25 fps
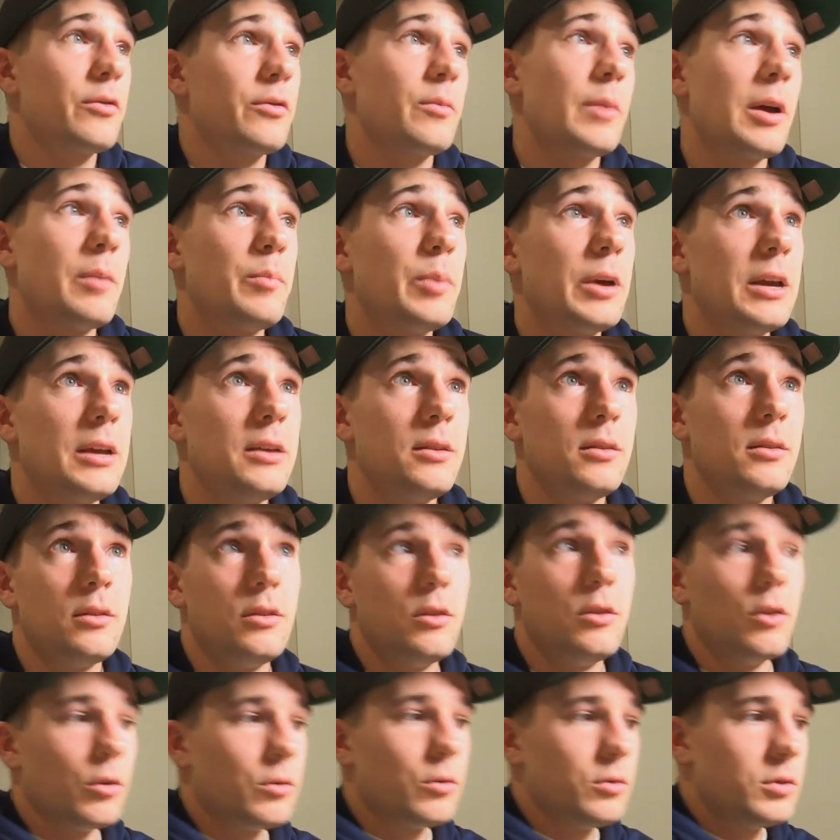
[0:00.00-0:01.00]
be,
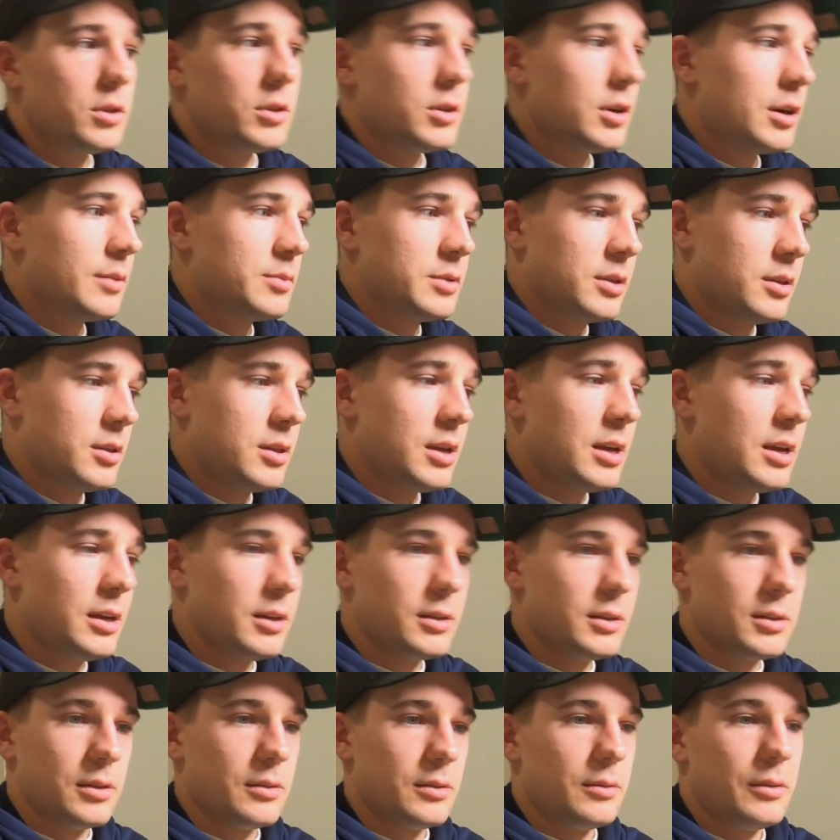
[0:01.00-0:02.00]
those types of
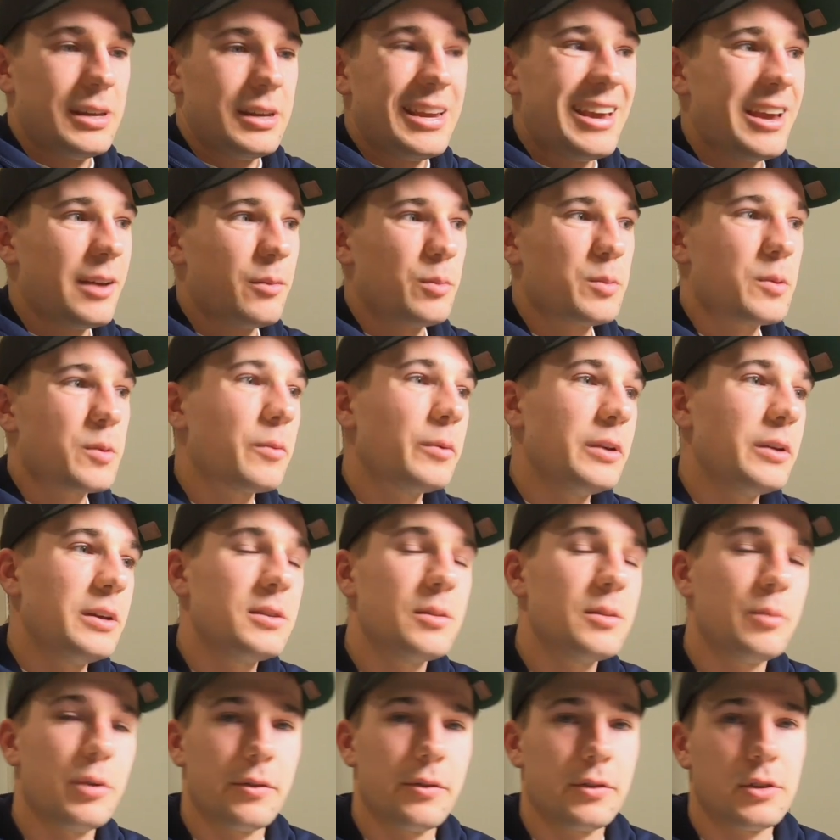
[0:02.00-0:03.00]
things, probably is
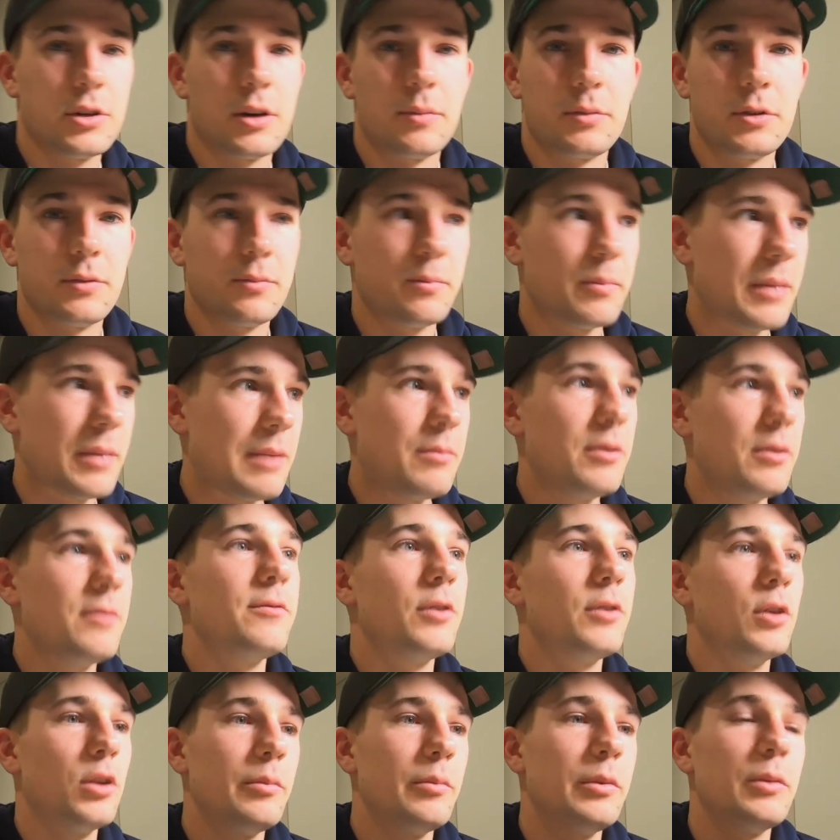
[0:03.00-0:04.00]
the perfect time to maybe
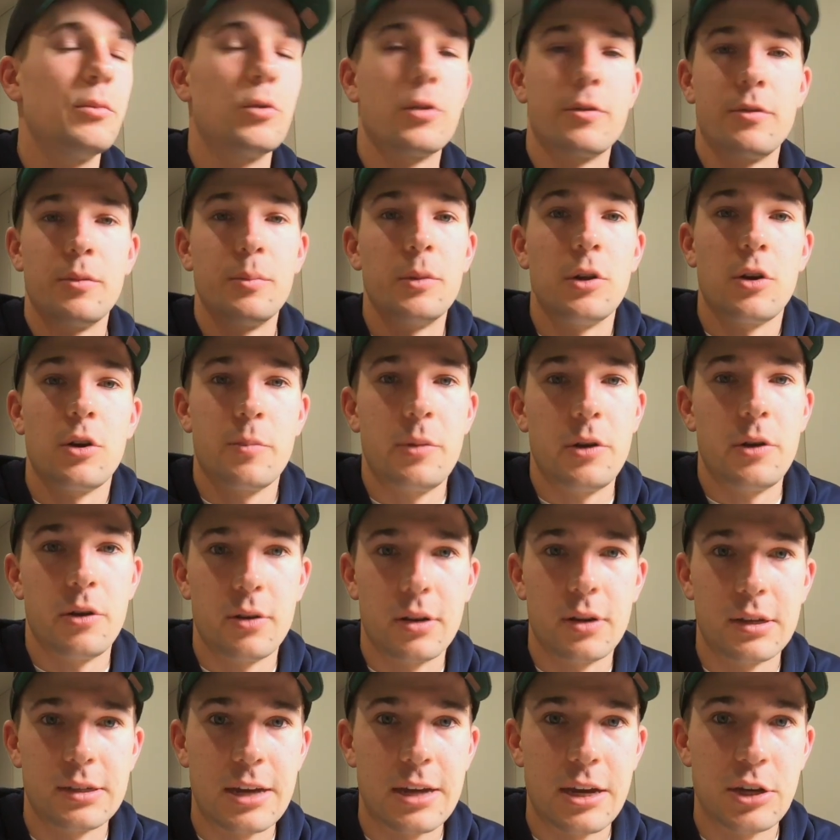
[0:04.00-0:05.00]
follow a bit more of a block
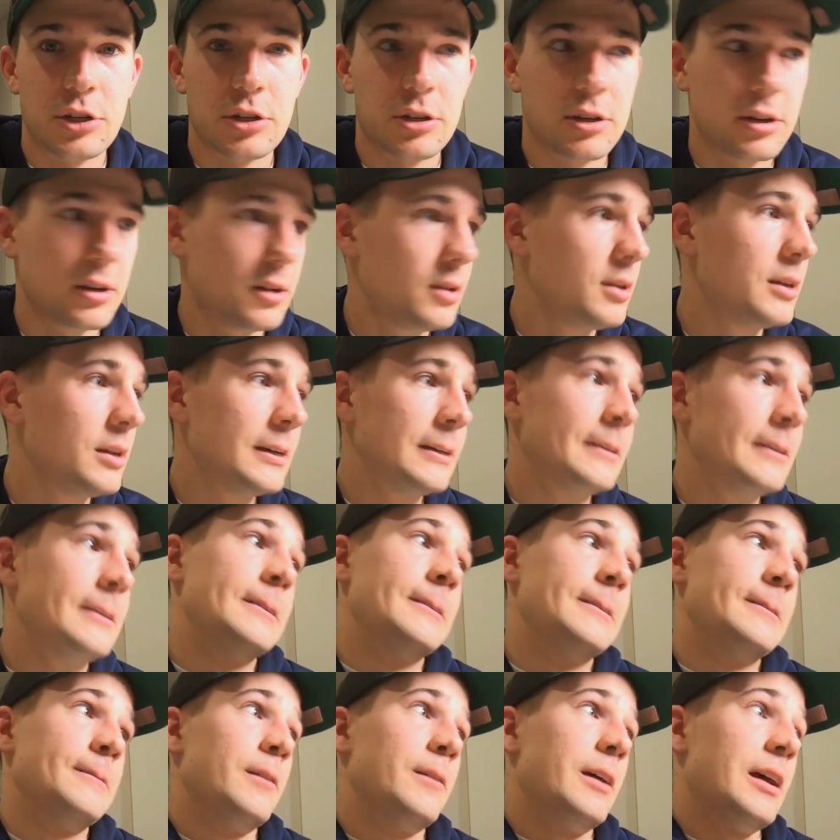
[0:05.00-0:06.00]
periodization
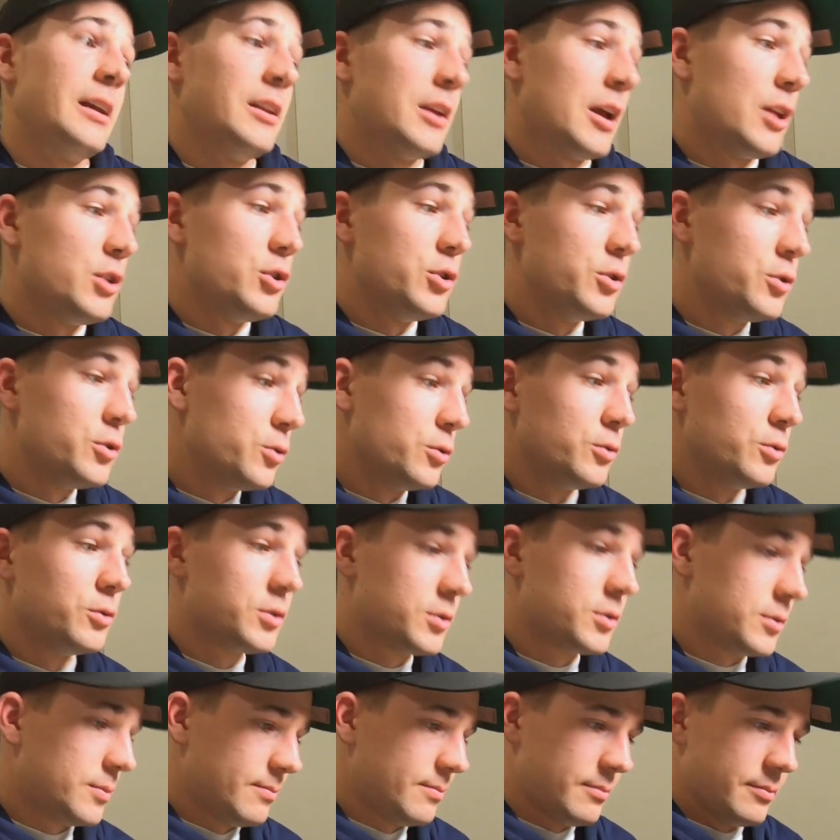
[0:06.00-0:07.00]
and
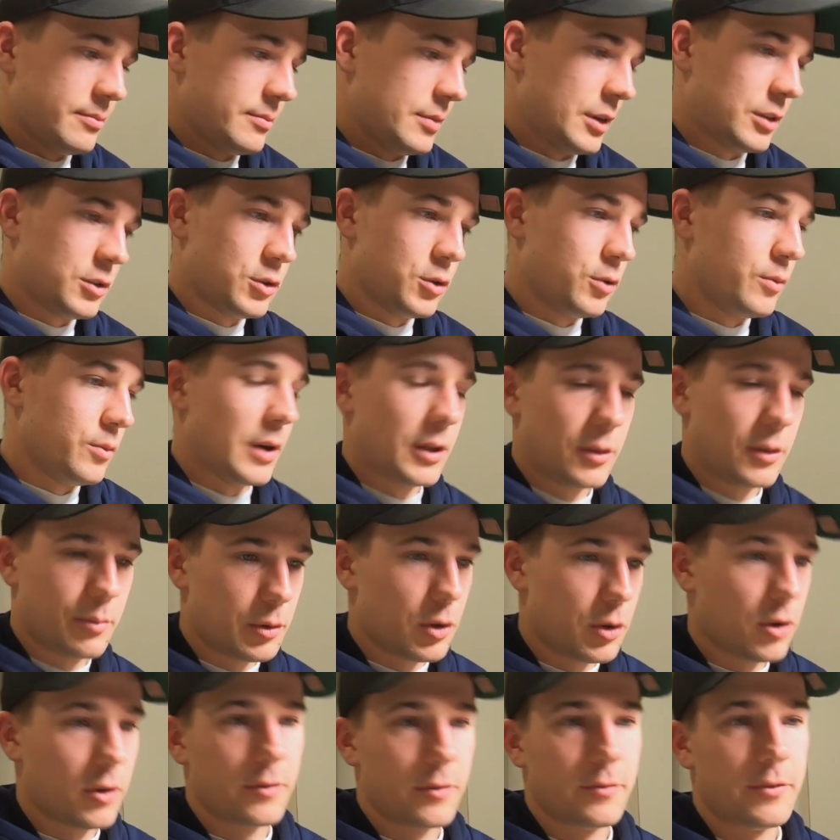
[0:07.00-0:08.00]
use a 2 month
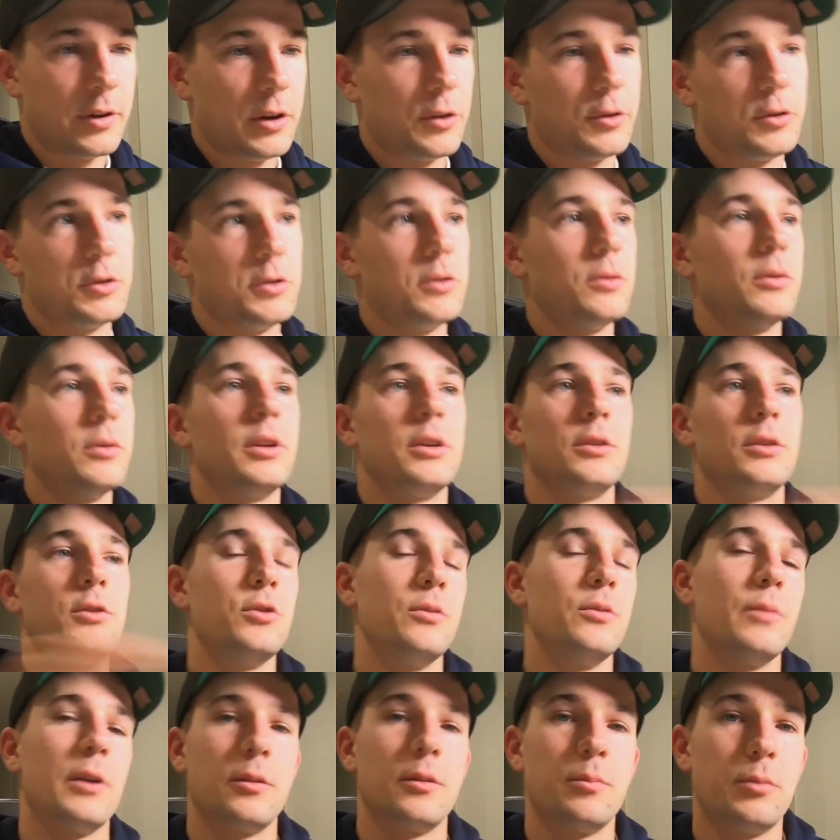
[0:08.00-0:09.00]
block of VO2 and then a
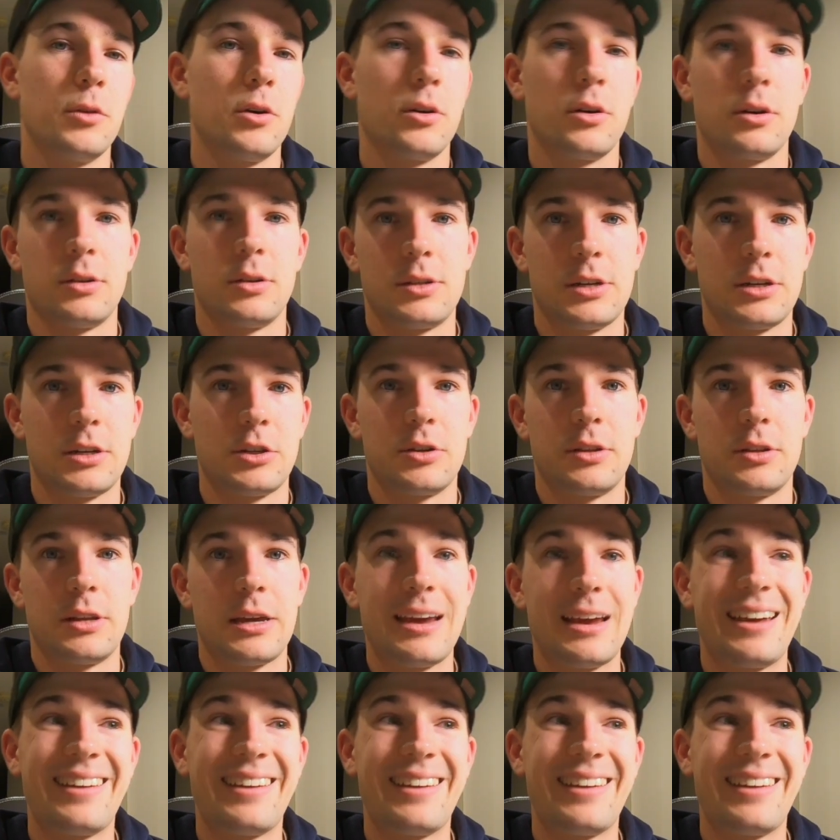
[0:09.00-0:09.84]
2 month block, etc. There.